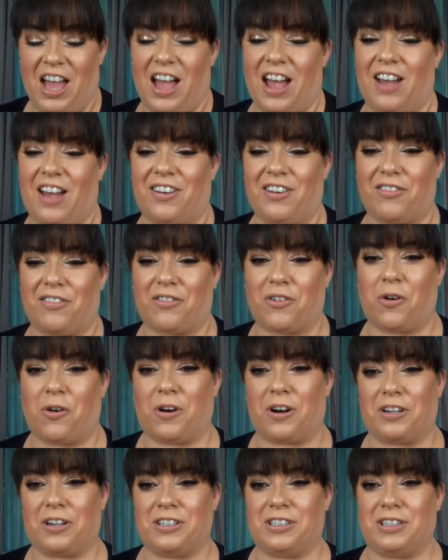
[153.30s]
And of
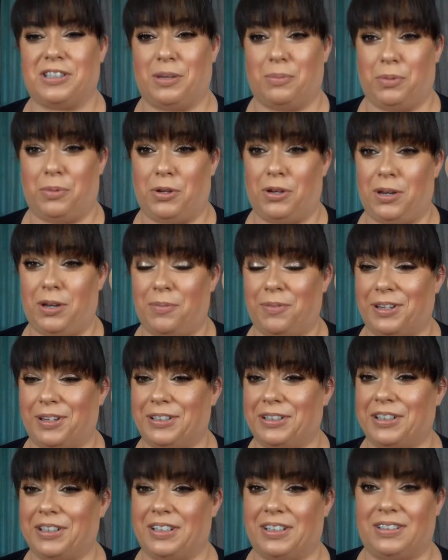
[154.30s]
course, the Beauty
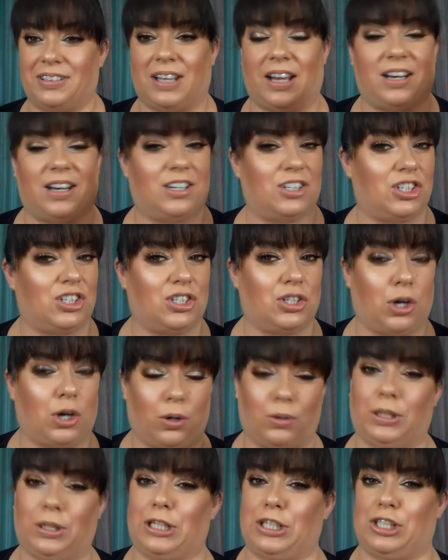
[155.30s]
Blender that has
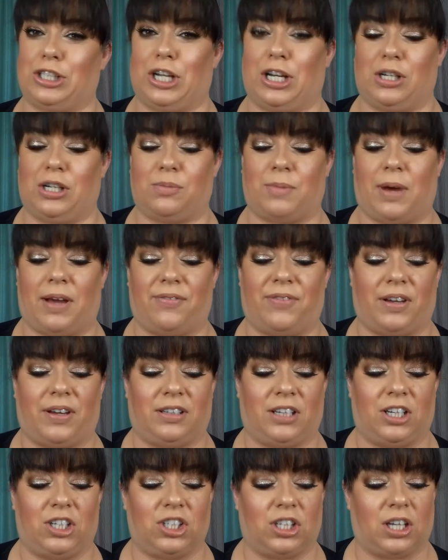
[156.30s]
totally changed my
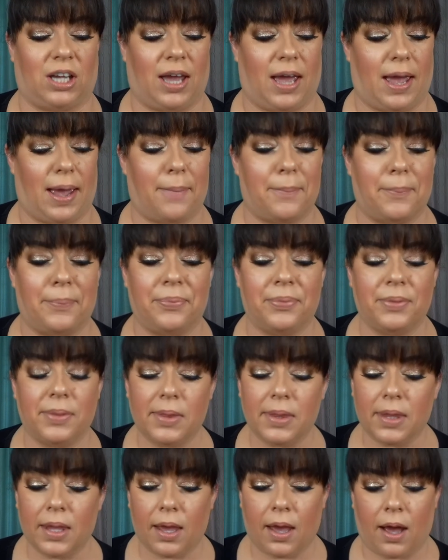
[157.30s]
foundation game.
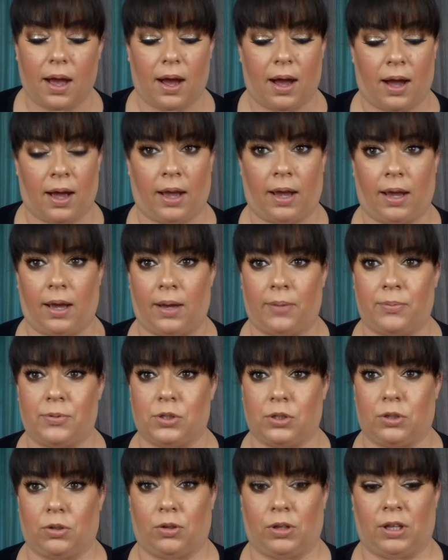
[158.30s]
I
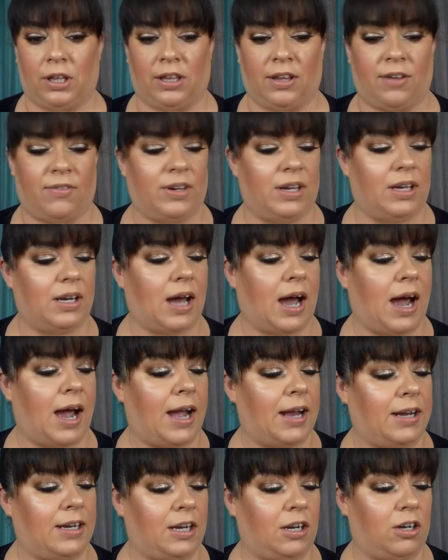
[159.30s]
absolutely love it.
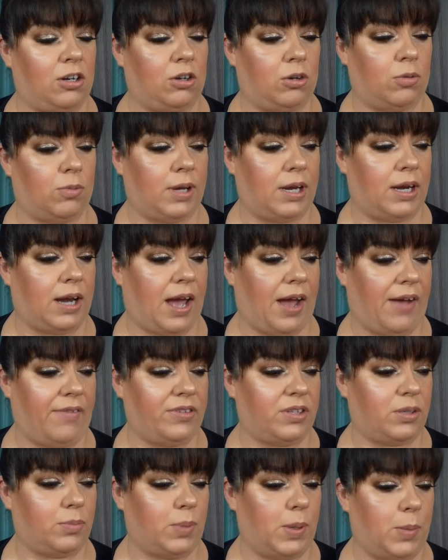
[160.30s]
I need a new one. I have
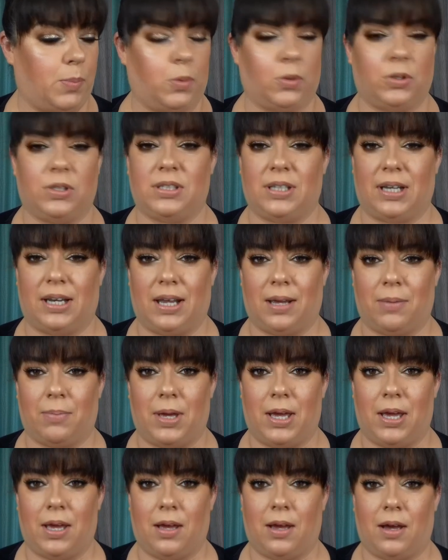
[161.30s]
some people sending
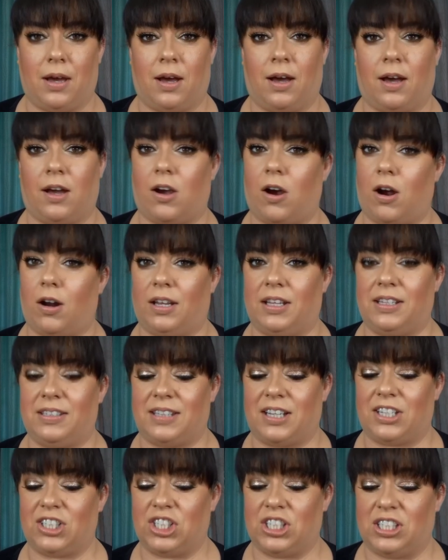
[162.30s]
me. Carly
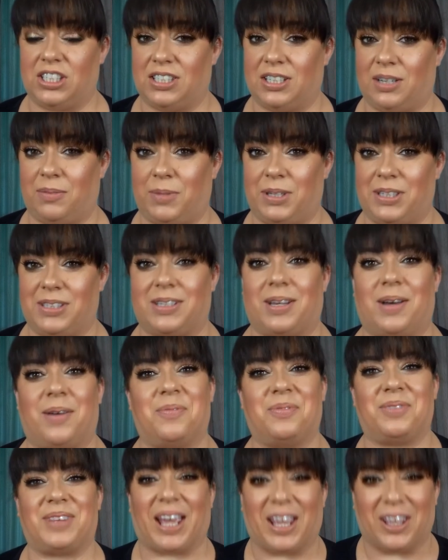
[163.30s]
said she'd send me
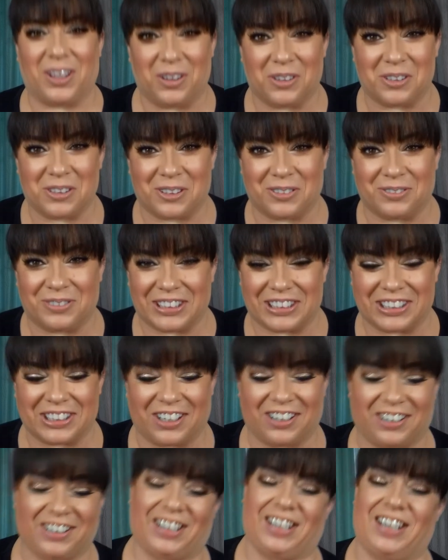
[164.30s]
some. Thank you so much,
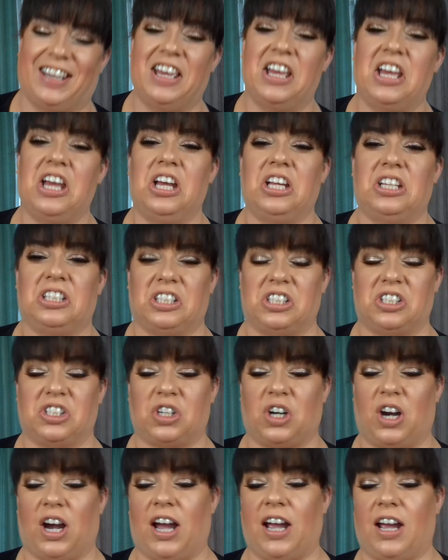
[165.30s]
Carly, to
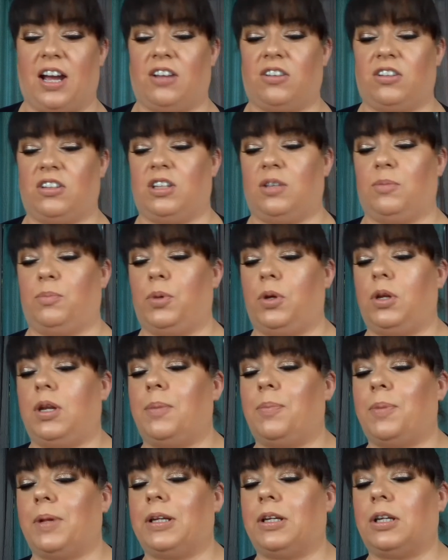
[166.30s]
try other than Beauty
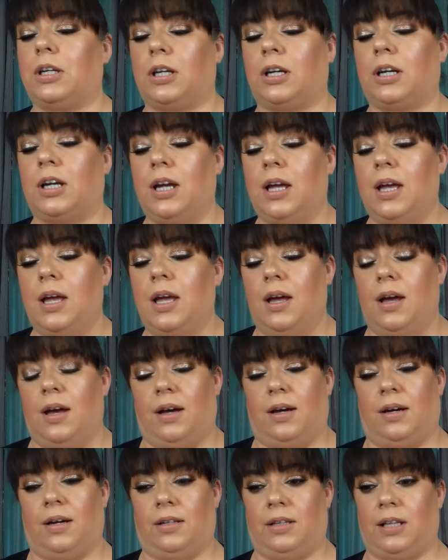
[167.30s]
Blender.
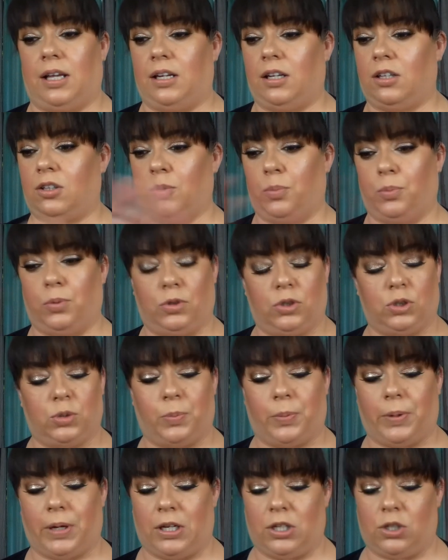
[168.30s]
That other blue
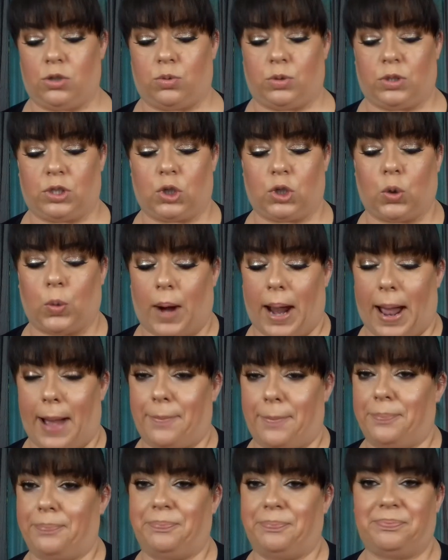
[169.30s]
sponge was crap.
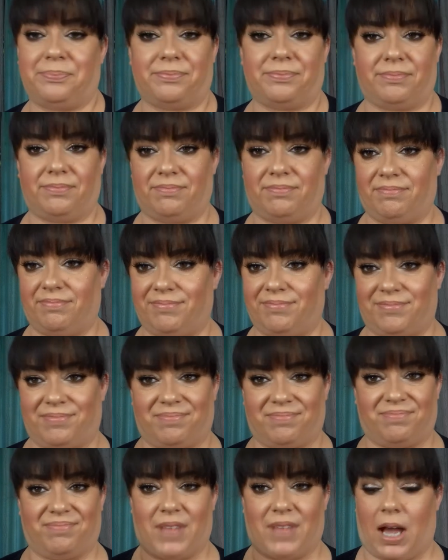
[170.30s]

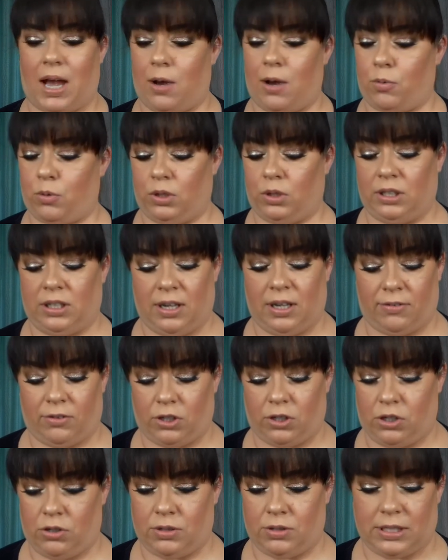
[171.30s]
I will never
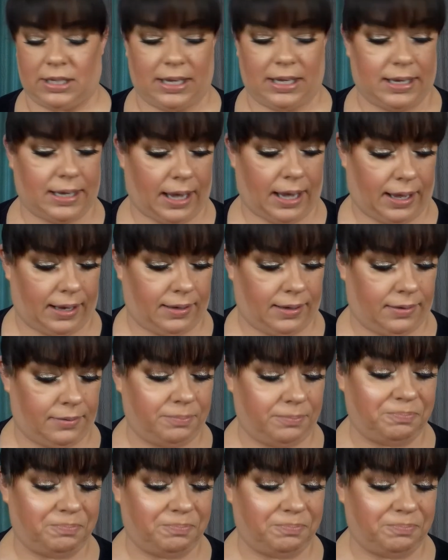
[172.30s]
use it again.